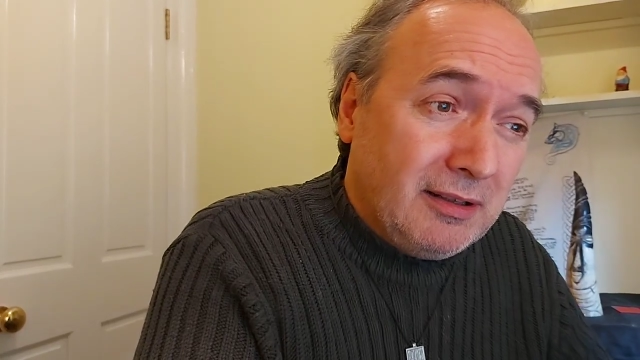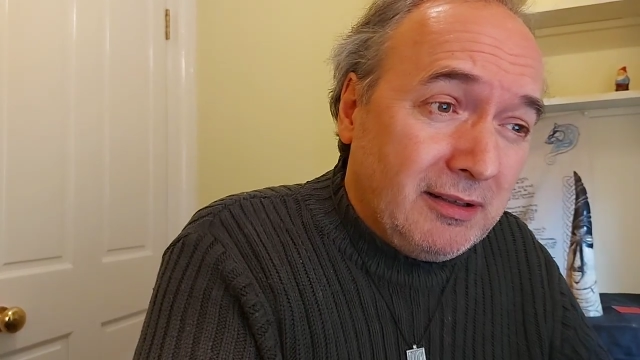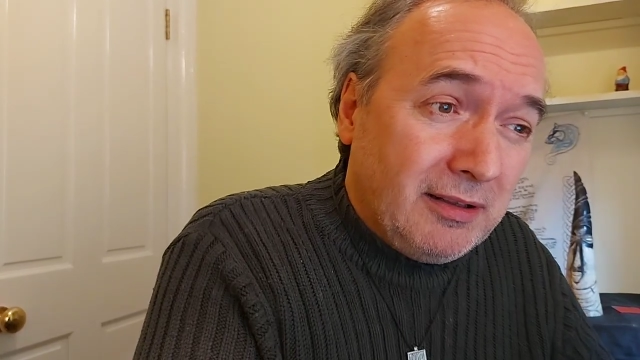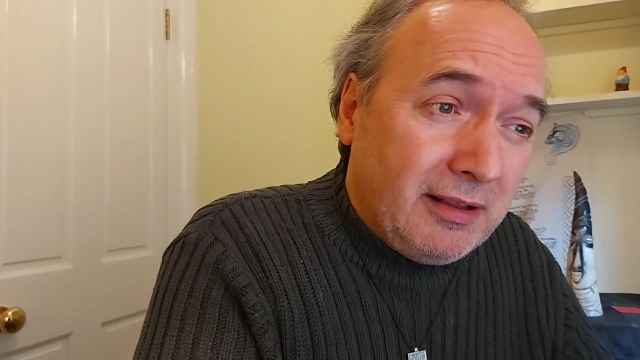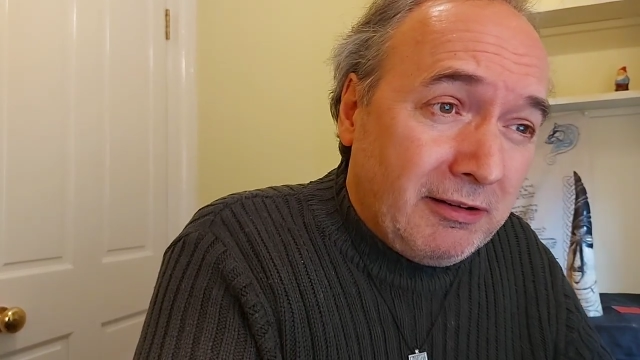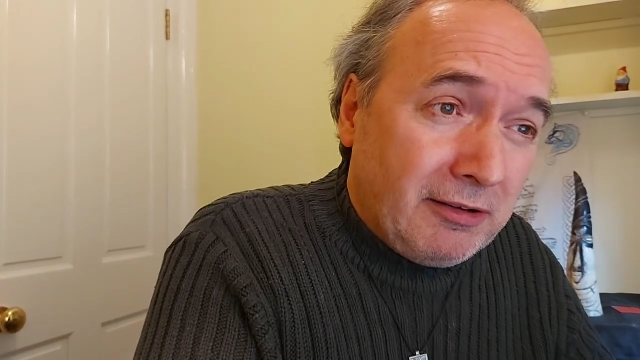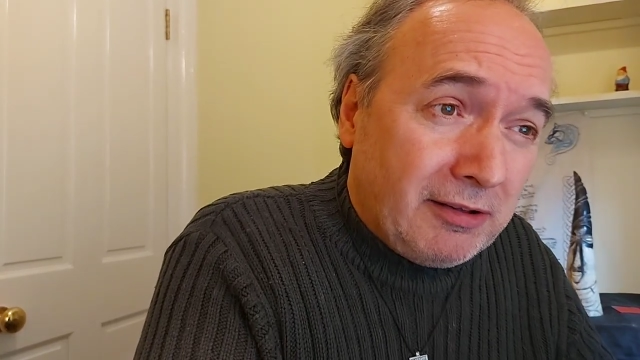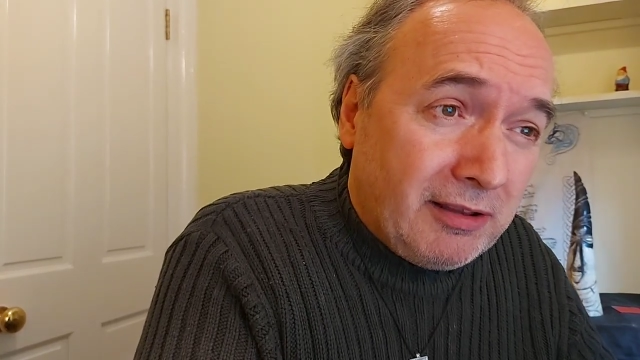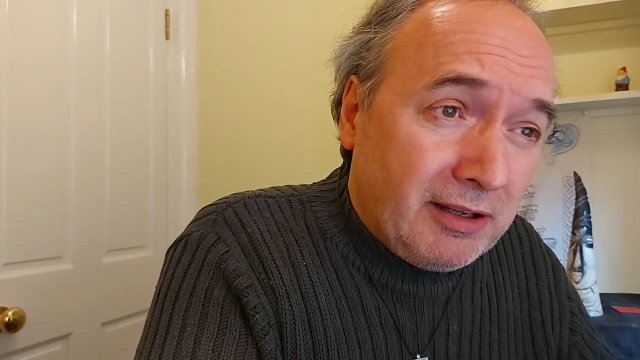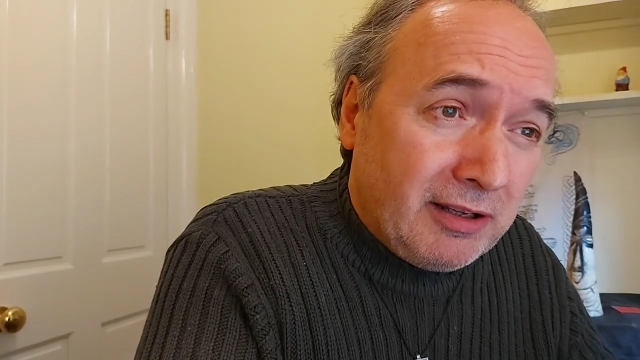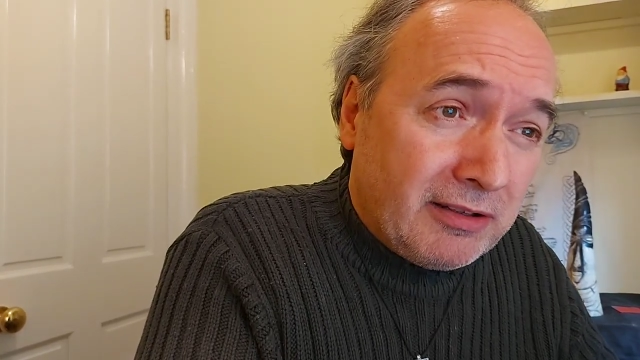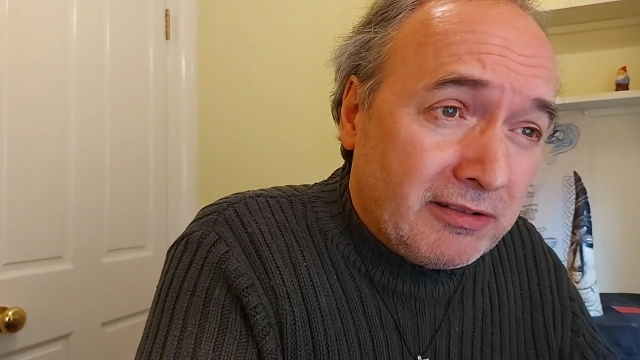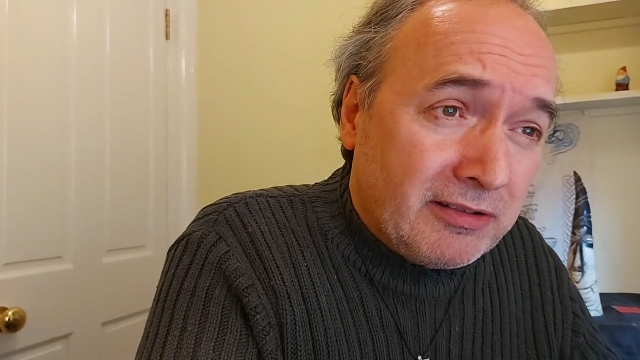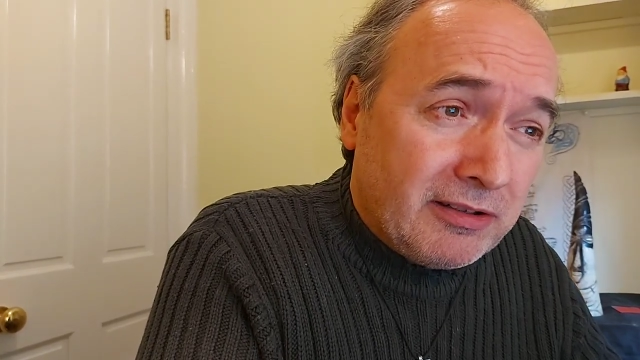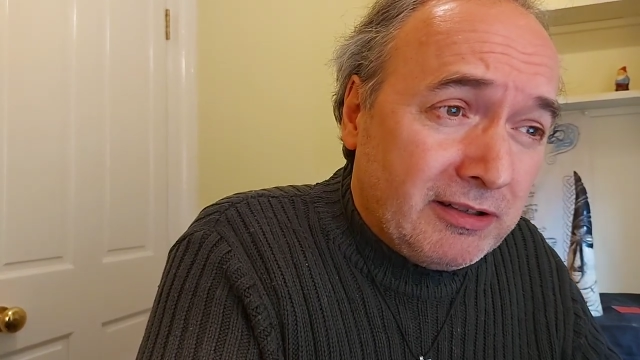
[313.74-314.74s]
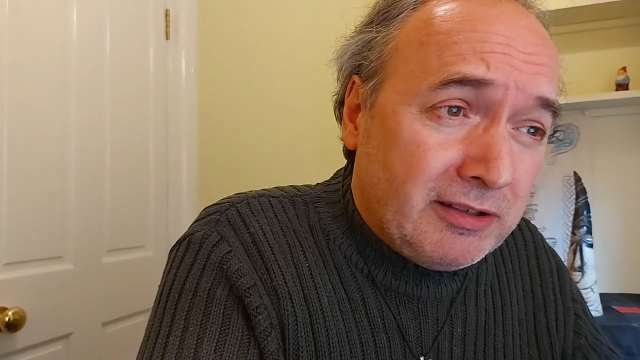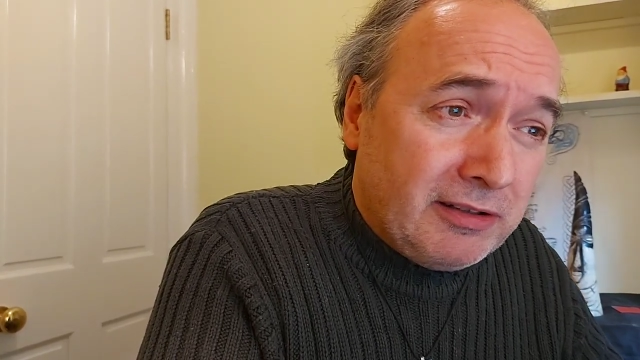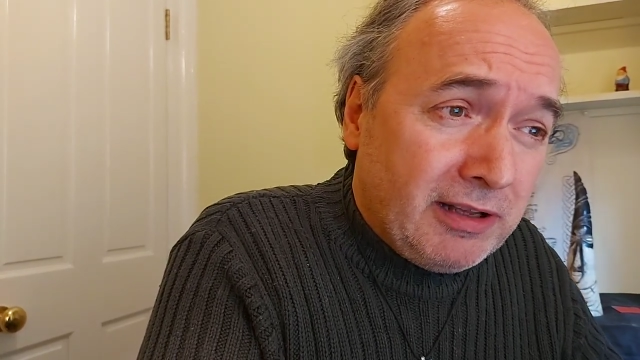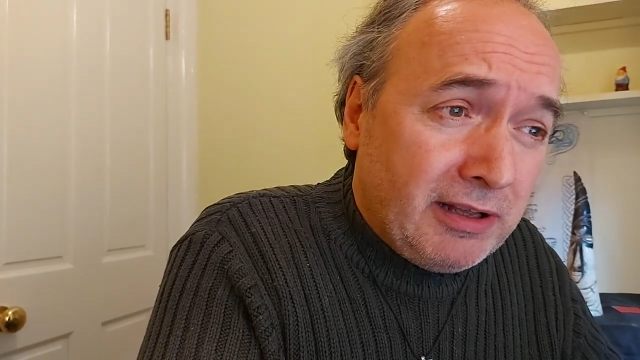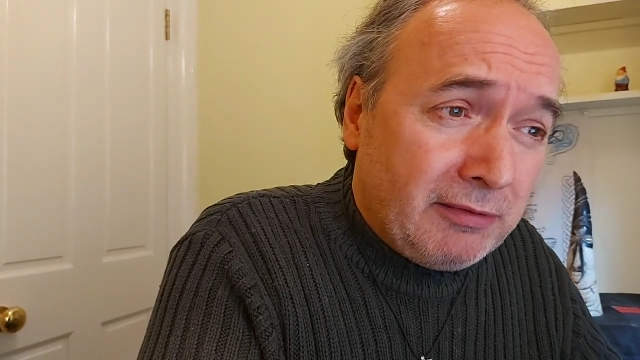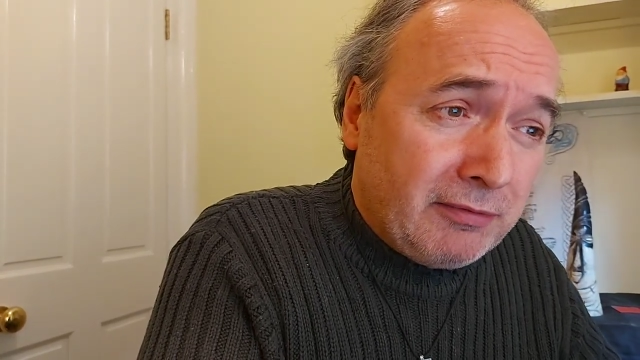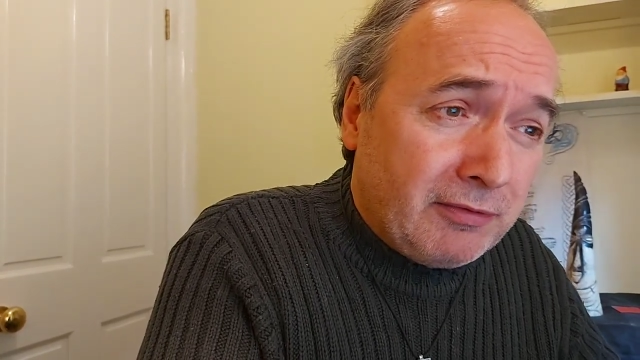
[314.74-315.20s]
There are things still
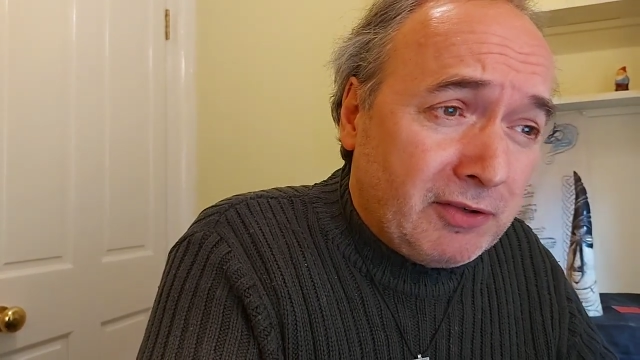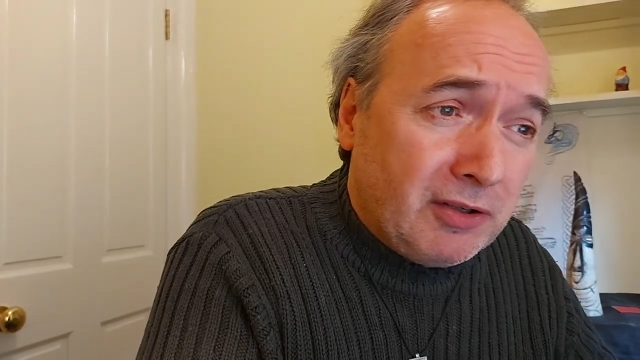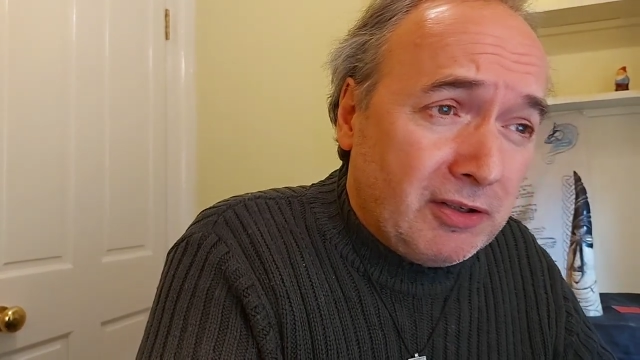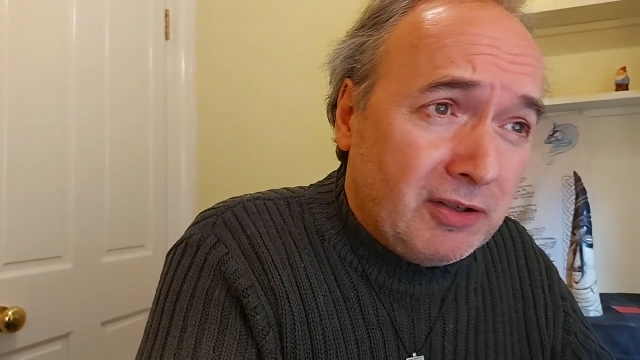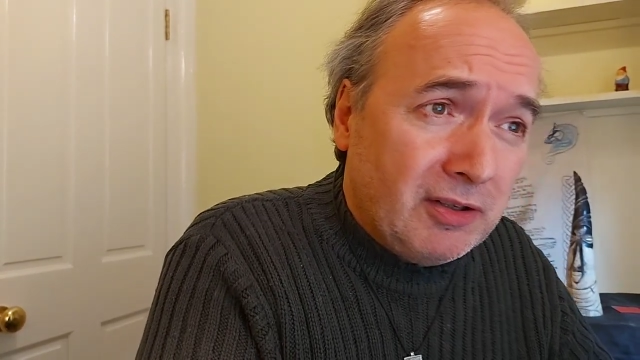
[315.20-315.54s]
left